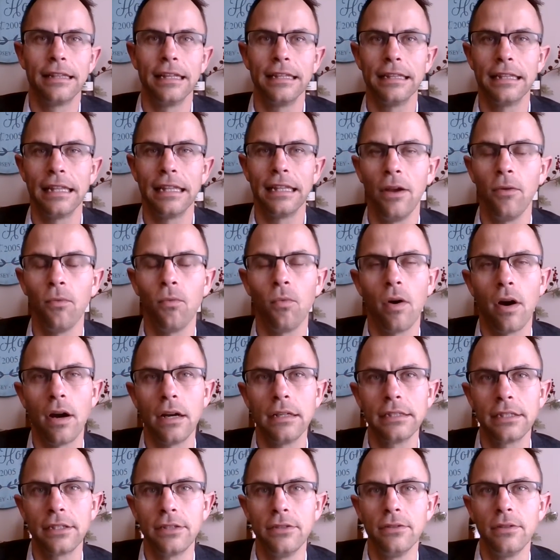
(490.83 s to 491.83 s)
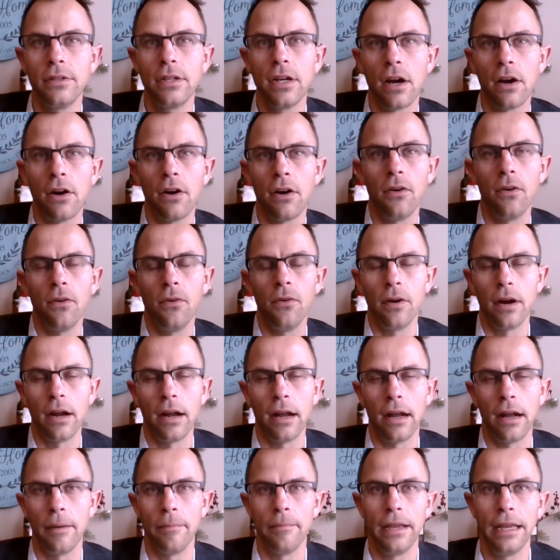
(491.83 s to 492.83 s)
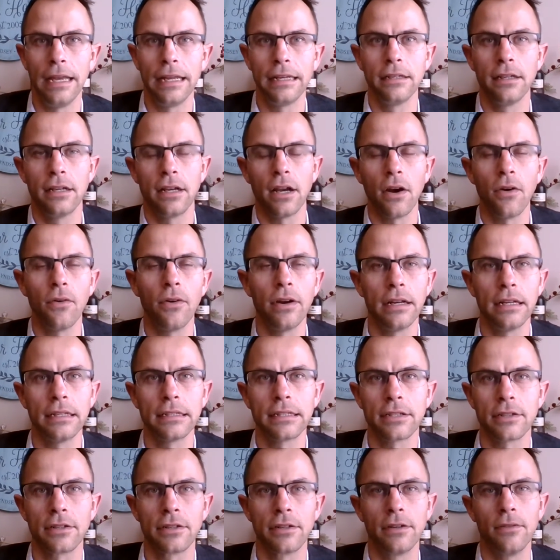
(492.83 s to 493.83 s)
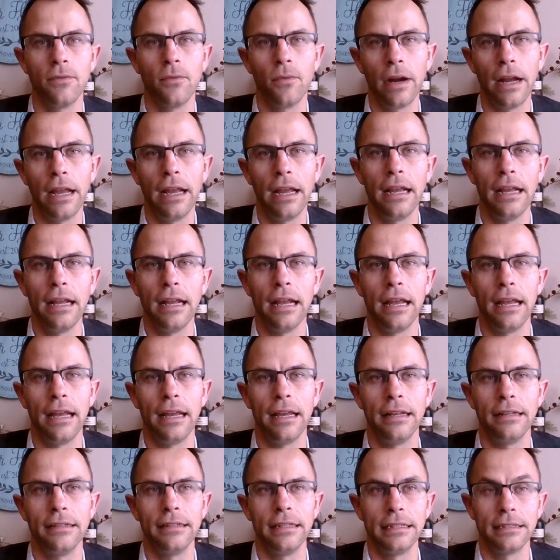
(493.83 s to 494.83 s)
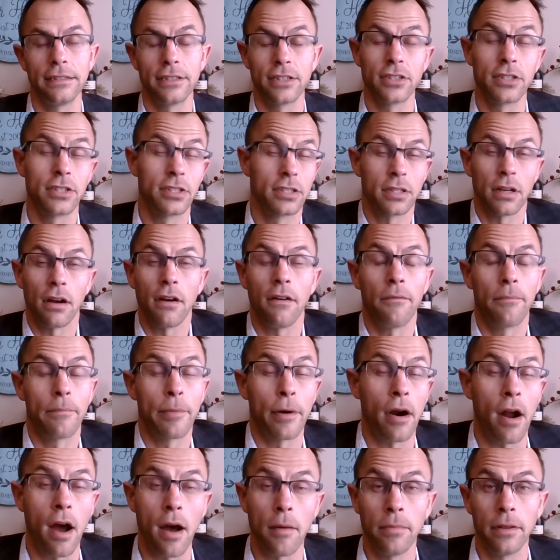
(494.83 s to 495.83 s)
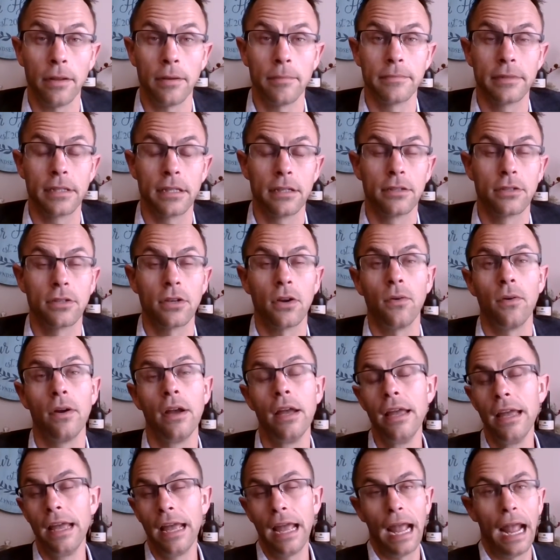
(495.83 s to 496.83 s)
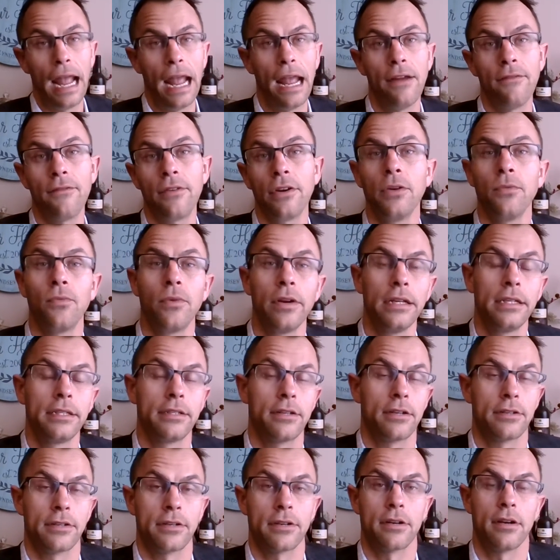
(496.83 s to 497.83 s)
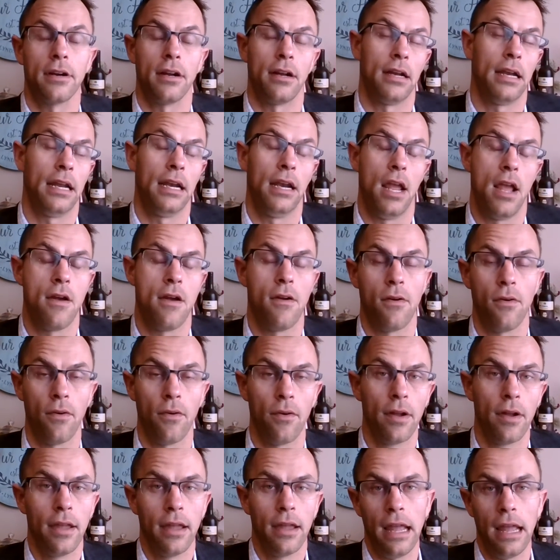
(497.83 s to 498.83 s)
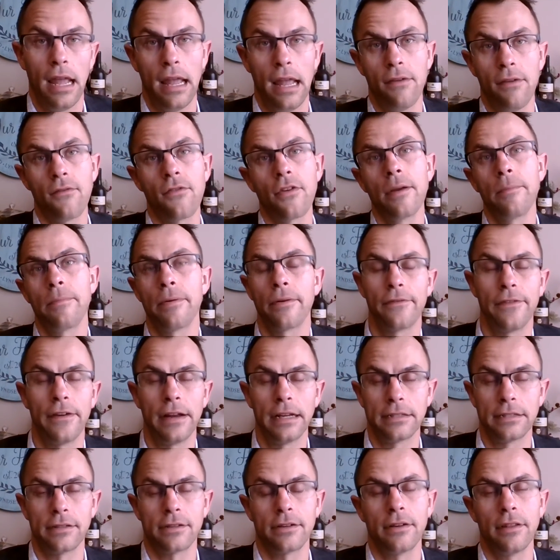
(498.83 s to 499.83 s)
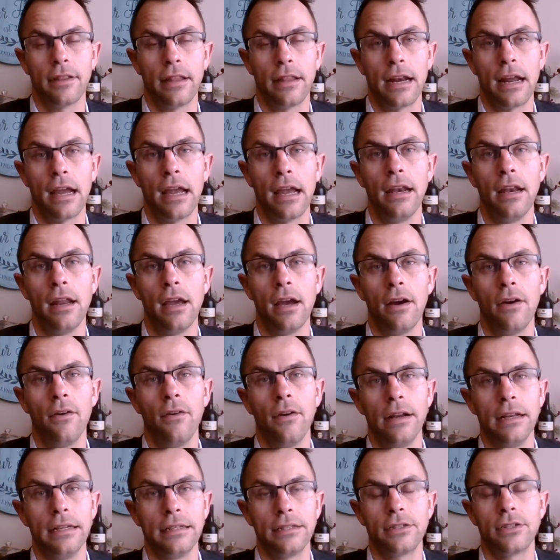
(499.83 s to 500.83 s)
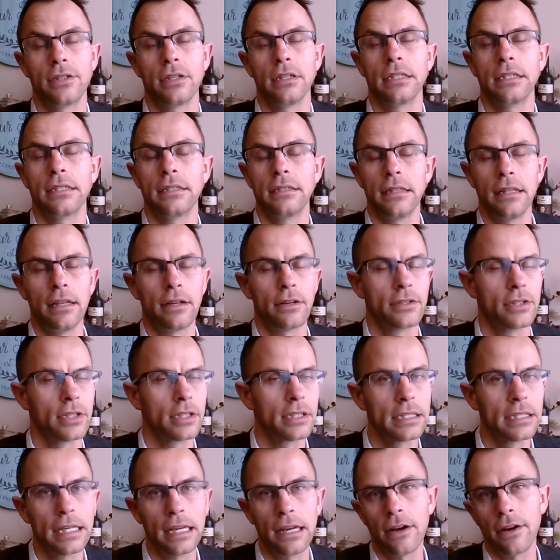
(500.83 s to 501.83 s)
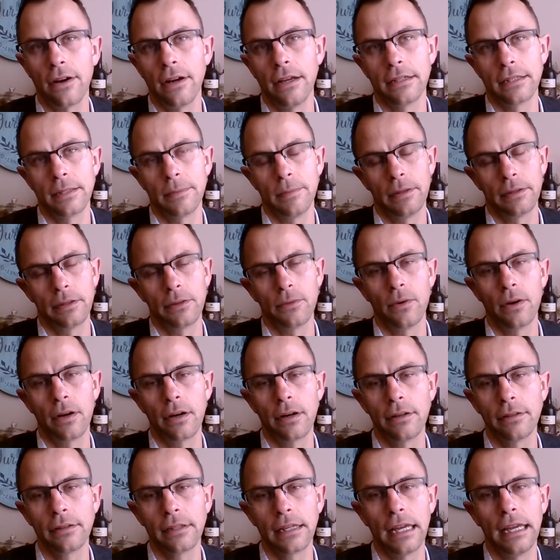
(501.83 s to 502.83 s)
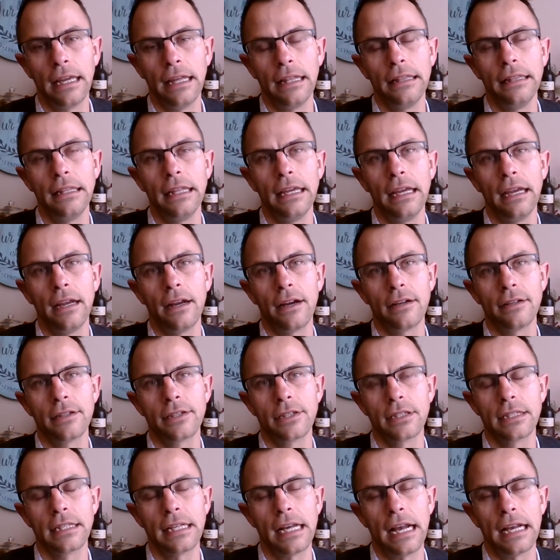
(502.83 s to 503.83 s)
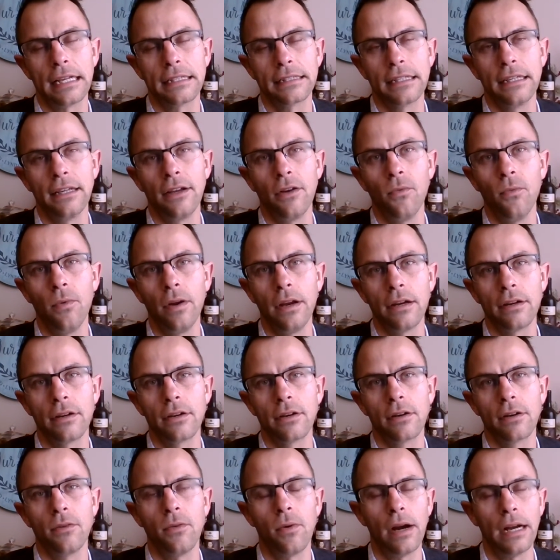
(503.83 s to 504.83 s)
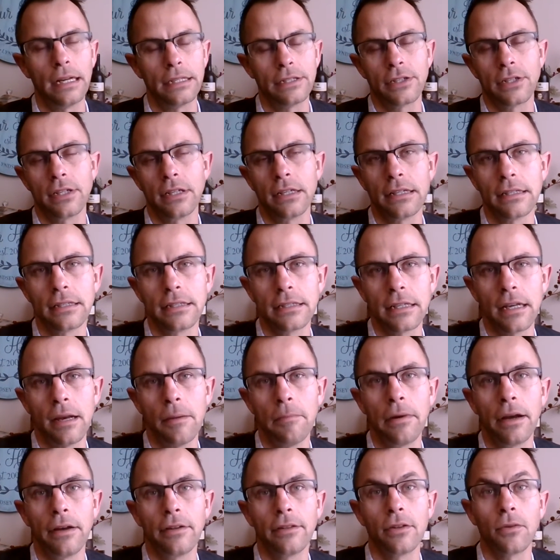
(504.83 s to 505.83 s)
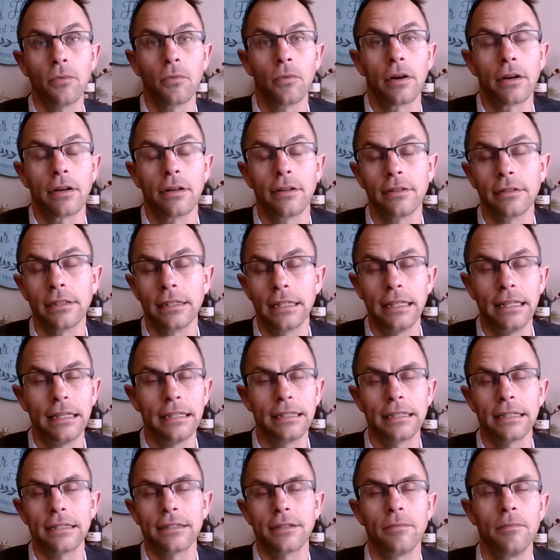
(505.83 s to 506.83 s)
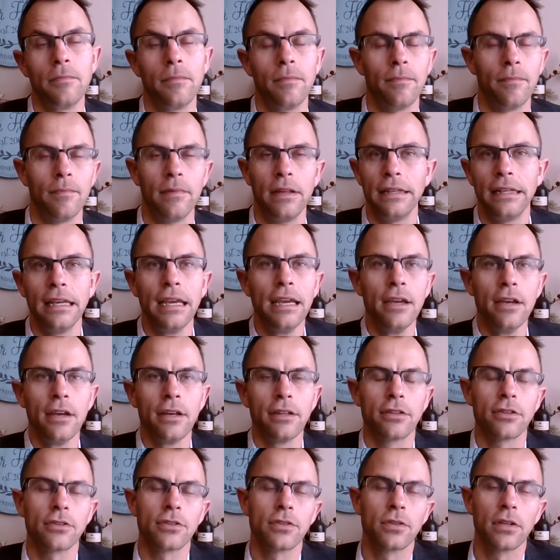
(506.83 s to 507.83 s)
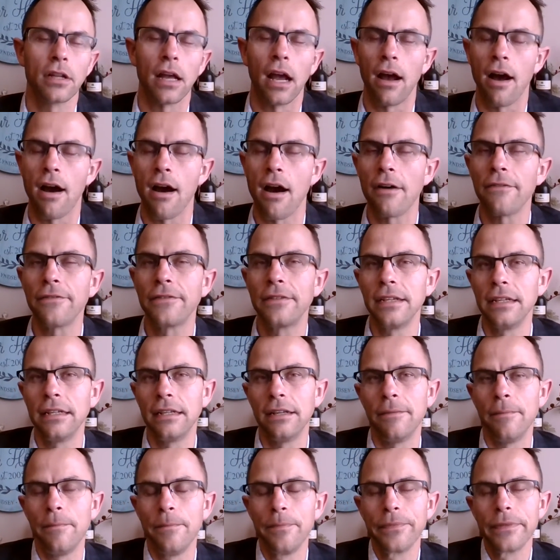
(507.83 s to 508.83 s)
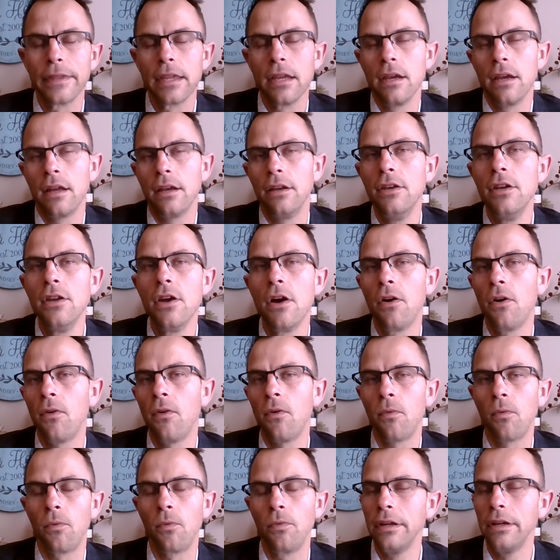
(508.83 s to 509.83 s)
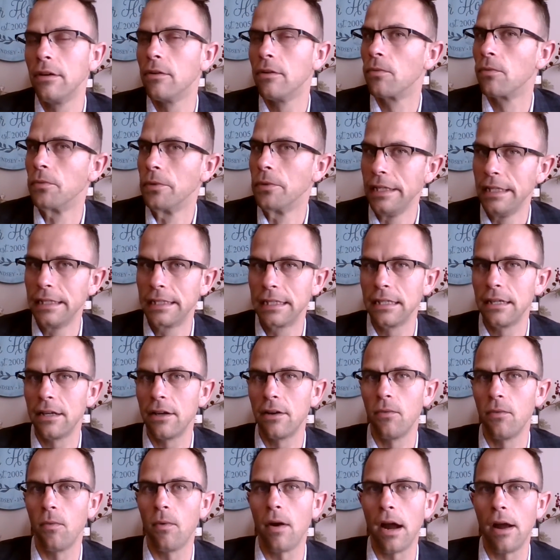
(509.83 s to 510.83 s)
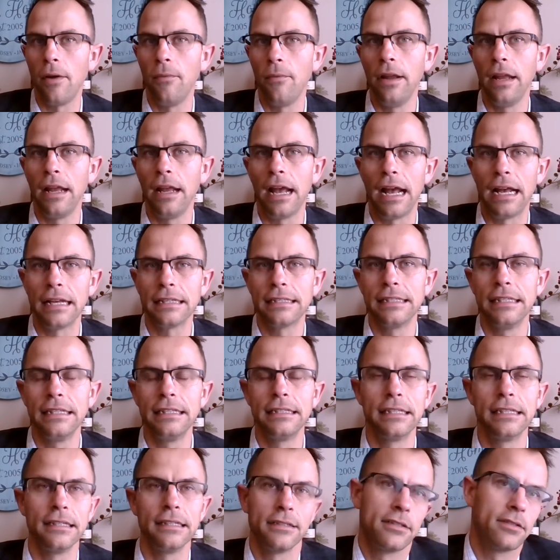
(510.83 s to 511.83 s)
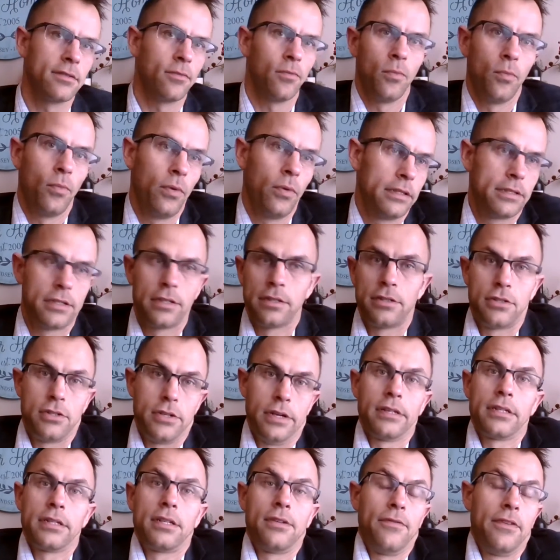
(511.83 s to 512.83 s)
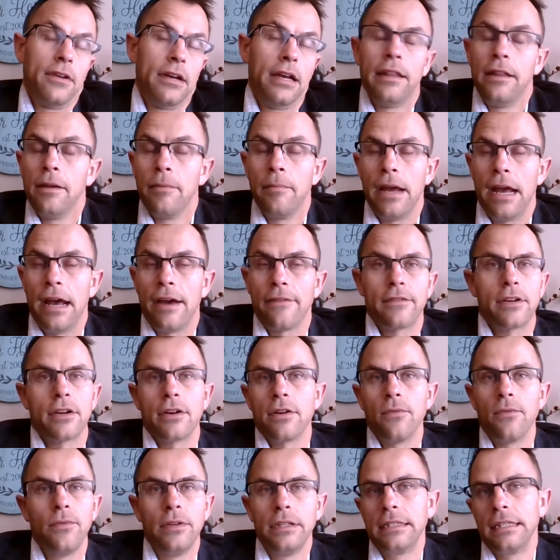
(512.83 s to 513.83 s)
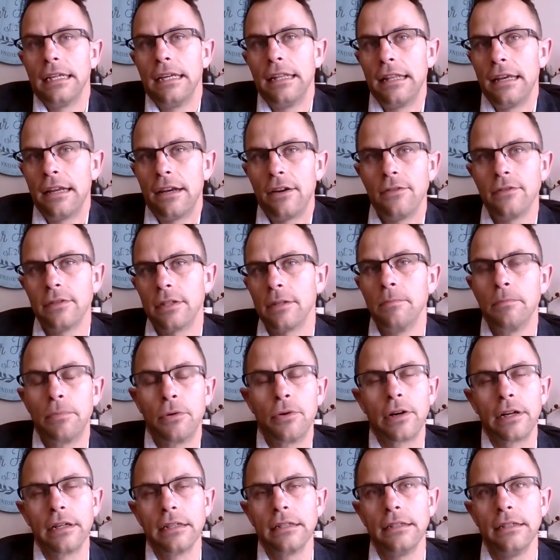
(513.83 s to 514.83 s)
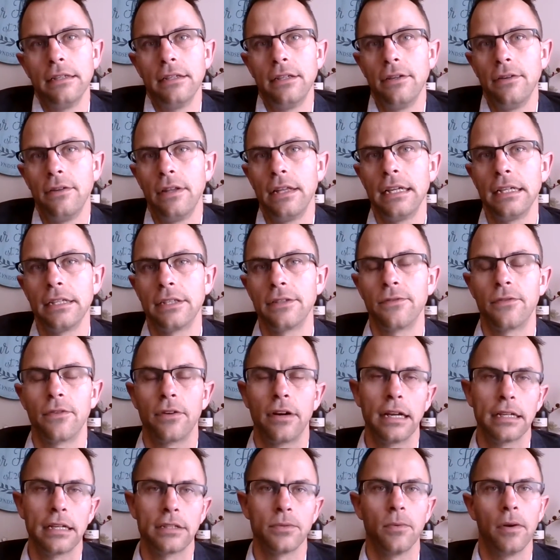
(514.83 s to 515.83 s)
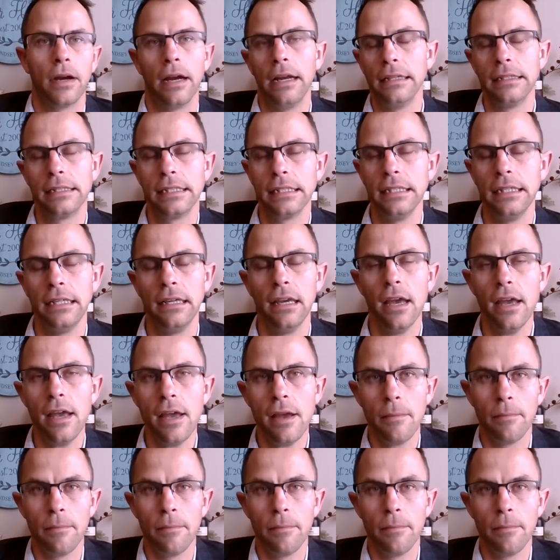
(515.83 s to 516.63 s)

that they want to go and go in a certain way and just solve problems. So every researcher I know, every professor that I know, it's just, they're just curious about the world, and they are just asking weird questions about the world. And it doesn't mean, there's often no real reason why we ask these things. We just justify them after, and we say that it was important to do this for X, Y, and Z.